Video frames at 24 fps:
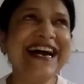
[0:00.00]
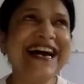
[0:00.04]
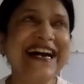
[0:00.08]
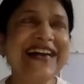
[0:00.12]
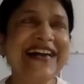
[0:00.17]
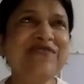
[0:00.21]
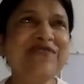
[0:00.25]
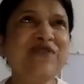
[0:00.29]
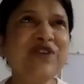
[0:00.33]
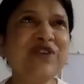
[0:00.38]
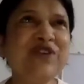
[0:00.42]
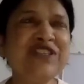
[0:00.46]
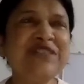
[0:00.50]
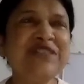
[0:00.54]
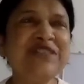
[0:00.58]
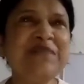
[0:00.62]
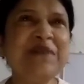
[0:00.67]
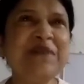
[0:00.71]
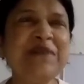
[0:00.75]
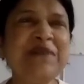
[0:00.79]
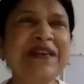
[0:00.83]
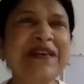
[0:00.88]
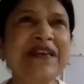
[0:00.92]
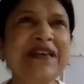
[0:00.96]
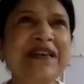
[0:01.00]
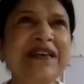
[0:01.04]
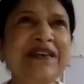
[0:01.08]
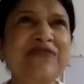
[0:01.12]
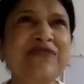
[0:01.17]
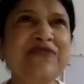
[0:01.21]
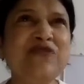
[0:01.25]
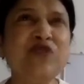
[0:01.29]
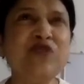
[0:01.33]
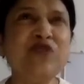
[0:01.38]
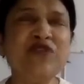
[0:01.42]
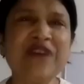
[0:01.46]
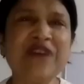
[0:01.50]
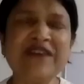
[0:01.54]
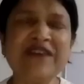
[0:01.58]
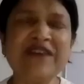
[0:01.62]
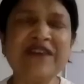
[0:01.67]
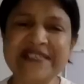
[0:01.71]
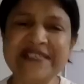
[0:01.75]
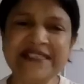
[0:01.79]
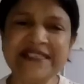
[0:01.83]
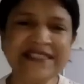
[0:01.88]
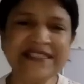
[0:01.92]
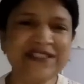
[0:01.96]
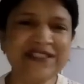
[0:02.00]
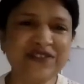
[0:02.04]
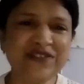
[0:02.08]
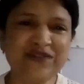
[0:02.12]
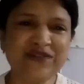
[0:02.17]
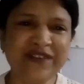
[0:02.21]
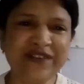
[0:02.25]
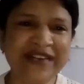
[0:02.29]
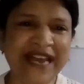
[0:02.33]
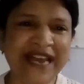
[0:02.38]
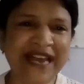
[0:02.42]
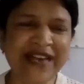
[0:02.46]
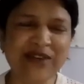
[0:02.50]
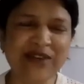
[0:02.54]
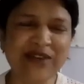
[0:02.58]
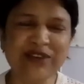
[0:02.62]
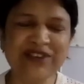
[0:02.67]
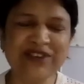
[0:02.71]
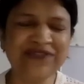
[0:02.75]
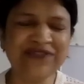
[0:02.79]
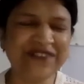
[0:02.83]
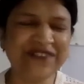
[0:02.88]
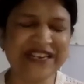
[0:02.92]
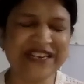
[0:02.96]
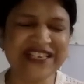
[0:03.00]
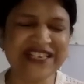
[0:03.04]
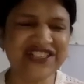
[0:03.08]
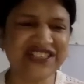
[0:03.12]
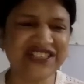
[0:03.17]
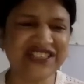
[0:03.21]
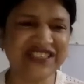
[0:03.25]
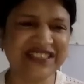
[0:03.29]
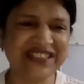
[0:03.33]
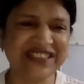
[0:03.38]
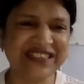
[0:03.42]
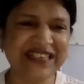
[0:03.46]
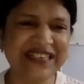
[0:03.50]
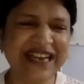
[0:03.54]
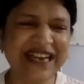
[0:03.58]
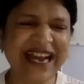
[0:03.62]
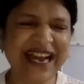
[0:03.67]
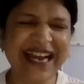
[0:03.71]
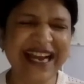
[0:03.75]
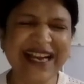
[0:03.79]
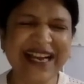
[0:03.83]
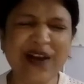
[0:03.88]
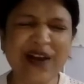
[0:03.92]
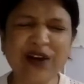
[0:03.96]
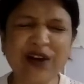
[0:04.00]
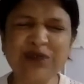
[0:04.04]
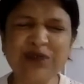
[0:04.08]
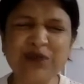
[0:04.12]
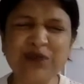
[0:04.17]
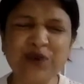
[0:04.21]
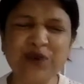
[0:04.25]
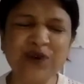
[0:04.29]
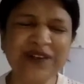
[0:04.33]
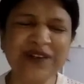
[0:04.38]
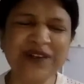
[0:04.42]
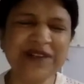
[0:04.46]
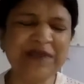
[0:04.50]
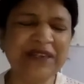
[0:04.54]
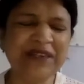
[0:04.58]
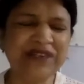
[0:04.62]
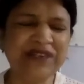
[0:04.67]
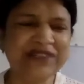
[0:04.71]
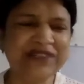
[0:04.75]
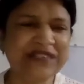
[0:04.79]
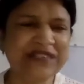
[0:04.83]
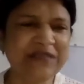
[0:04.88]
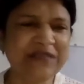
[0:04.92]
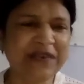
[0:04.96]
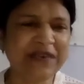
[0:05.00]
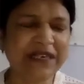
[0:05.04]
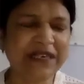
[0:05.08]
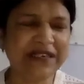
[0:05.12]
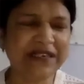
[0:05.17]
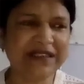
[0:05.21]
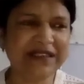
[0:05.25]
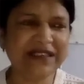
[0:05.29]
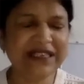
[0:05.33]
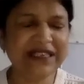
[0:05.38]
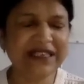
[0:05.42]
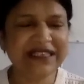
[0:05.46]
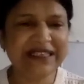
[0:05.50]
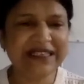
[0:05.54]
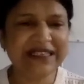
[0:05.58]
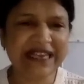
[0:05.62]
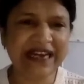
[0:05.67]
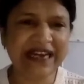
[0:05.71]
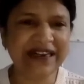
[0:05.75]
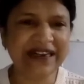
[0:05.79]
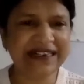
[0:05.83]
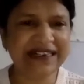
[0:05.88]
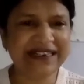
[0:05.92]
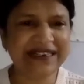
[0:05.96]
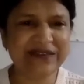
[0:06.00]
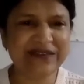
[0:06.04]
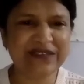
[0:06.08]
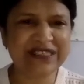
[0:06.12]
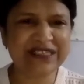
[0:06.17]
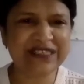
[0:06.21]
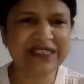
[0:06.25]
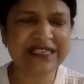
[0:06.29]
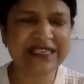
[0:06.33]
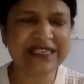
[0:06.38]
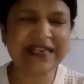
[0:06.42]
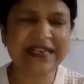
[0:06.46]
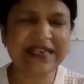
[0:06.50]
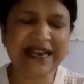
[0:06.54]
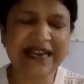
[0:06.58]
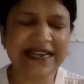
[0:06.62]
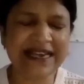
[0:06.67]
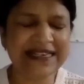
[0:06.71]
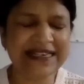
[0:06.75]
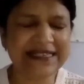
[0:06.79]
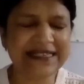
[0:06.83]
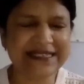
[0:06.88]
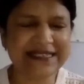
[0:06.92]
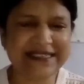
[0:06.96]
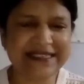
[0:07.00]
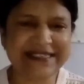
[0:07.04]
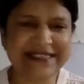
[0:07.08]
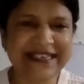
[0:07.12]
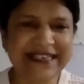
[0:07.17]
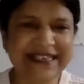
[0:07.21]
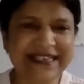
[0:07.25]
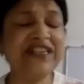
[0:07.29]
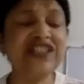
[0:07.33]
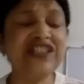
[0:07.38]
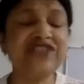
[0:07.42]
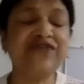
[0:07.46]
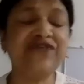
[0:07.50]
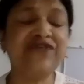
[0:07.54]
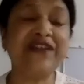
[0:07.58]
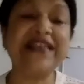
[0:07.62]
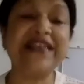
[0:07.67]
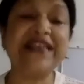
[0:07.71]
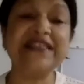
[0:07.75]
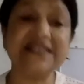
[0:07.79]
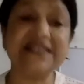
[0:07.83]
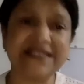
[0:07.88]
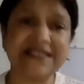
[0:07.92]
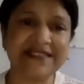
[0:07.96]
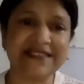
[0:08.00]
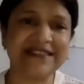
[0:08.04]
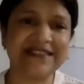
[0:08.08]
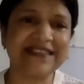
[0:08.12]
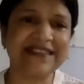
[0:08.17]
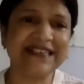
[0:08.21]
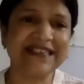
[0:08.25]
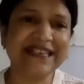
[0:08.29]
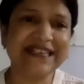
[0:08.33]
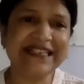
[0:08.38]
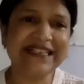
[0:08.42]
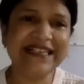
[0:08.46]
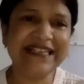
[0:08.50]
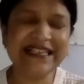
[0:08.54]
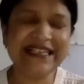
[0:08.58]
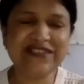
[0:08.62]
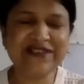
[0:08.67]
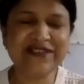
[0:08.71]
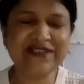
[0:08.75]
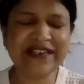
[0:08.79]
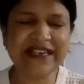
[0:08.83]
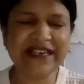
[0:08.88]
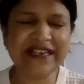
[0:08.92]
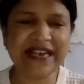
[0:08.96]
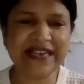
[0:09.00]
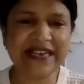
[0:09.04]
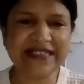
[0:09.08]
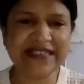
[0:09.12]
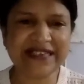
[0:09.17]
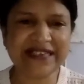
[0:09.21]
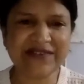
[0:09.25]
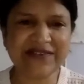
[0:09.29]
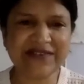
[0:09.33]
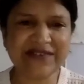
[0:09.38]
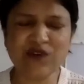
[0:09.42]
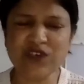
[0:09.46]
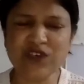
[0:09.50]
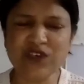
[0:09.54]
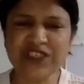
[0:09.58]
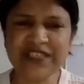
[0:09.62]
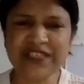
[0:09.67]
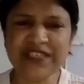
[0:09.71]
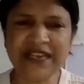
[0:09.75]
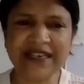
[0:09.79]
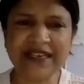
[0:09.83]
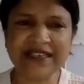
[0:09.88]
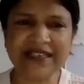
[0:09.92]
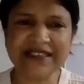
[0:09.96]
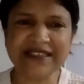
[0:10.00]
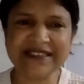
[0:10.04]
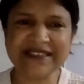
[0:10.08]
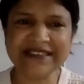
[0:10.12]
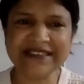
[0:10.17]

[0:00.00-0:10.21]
I watched maybe 4 or 5 seasons of it. I couldn't finish it. I got bored in between, but yeah, it was still nice. Finished Friends. That's very nice. Have you watched that?